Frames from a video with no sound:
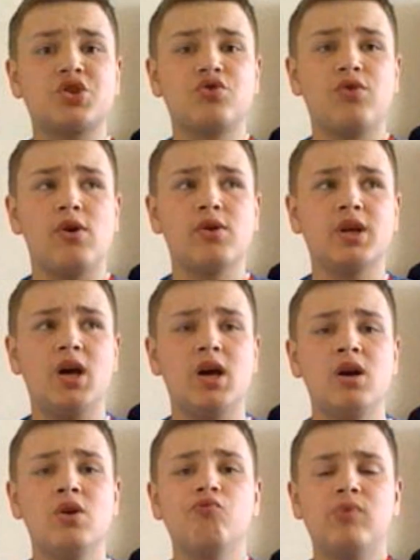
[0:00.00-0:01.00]
a
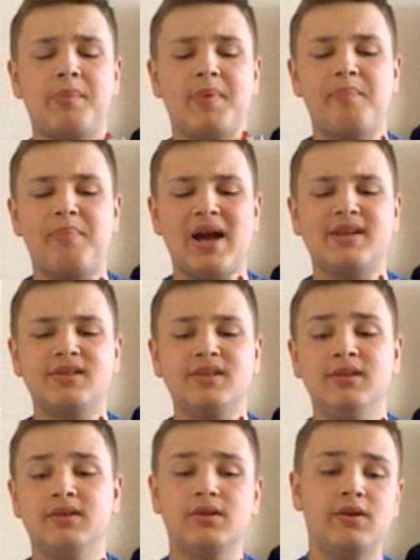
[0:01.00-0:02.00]
stronger rubber
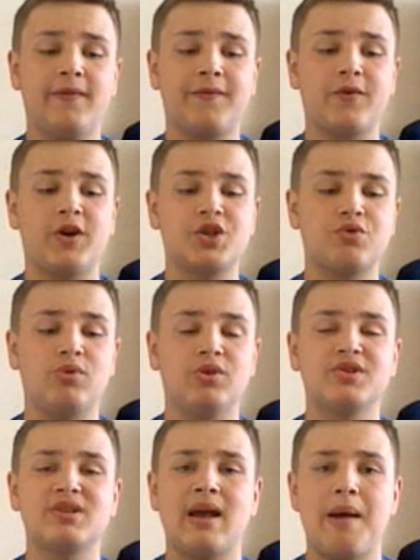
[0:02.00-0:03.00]
band. Fresh
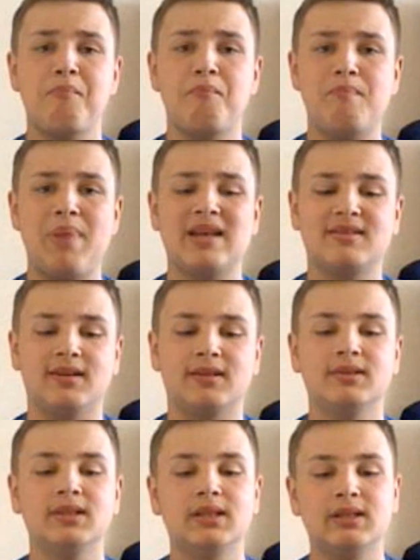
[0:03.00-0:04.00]
ones
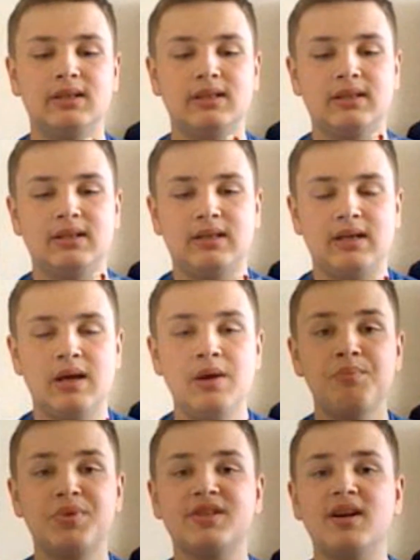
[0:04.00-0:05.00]
better.
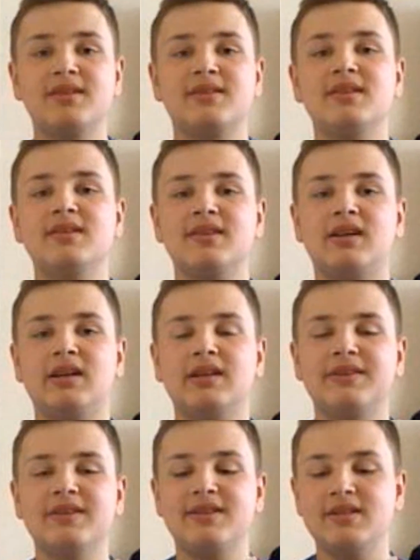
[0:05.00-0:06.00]
Besides this,
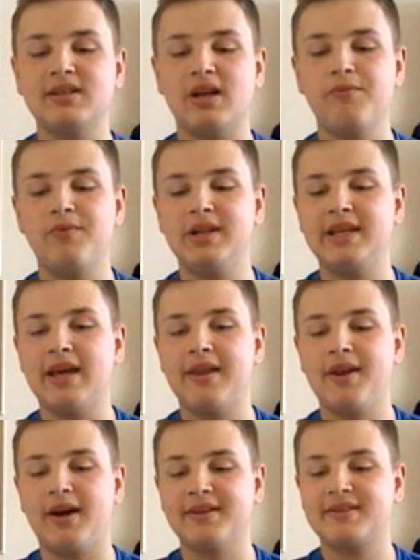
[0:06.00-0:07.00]
this is a
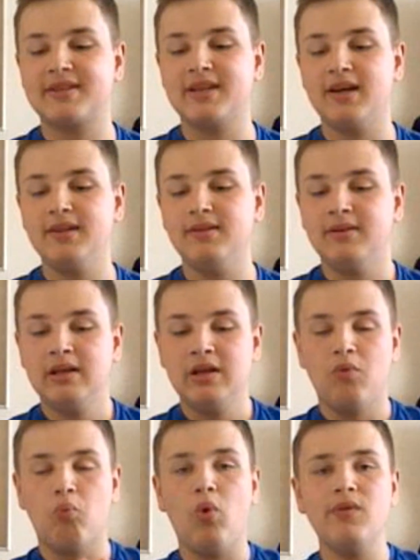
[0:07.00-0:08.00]
really nice gun.
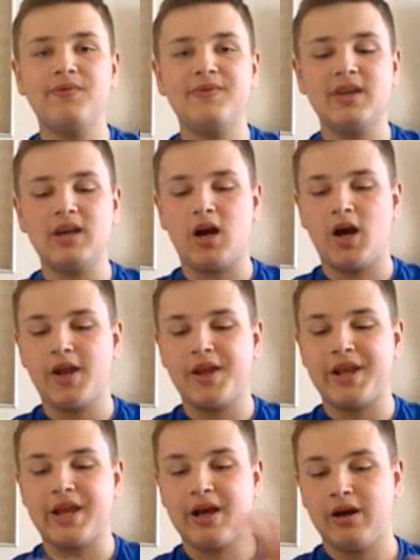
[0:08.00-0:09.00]
One thing
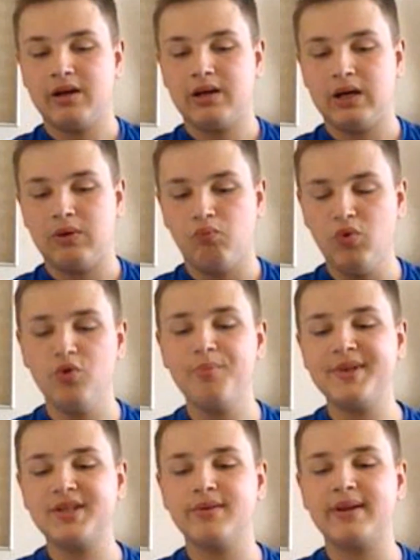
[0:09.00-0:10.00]
I
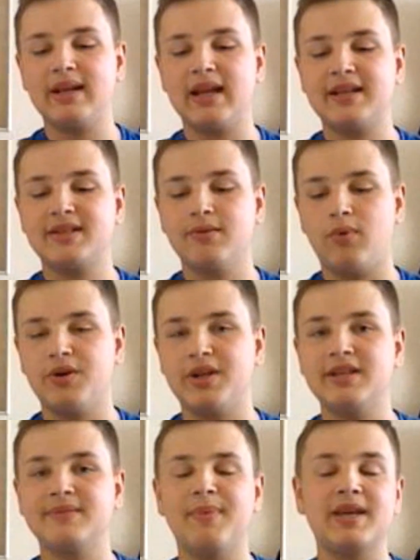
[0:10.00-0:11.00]
will be doing later
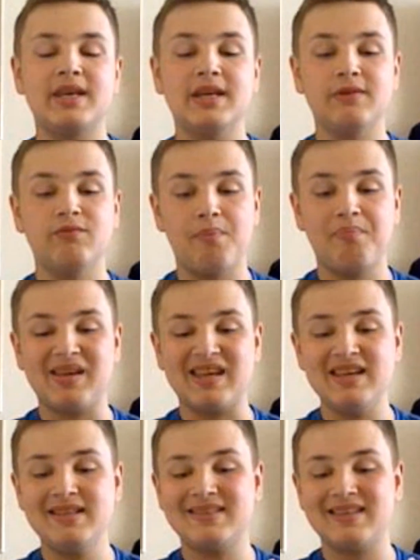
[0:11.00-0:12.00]
on is making
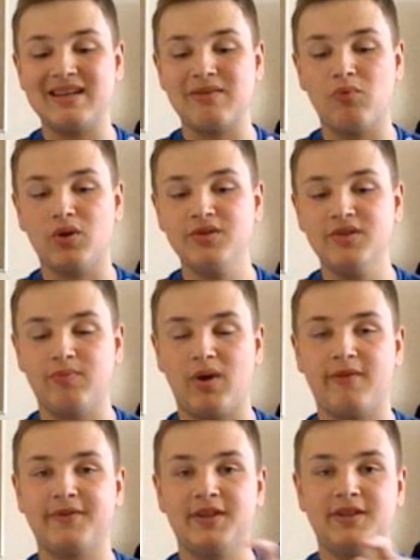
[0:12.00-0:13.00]
repeating ones
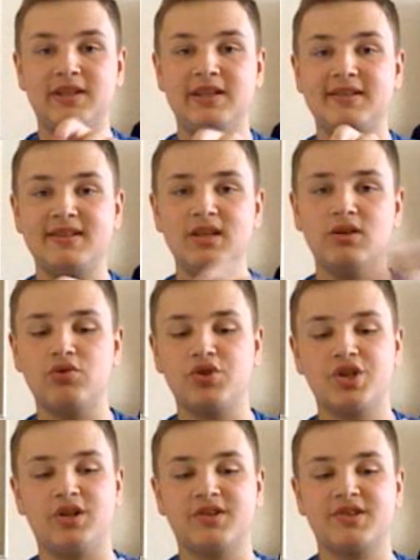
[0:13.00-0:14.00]
rather than these
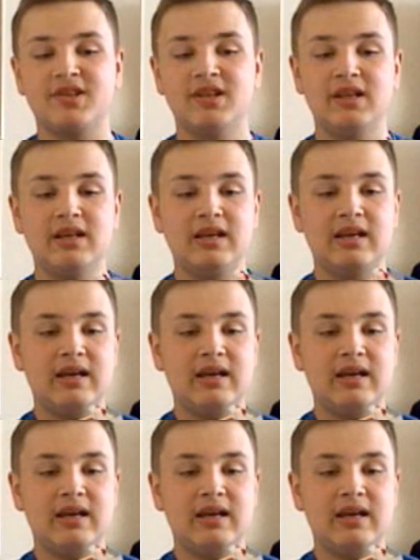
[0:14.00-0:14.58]
single shots.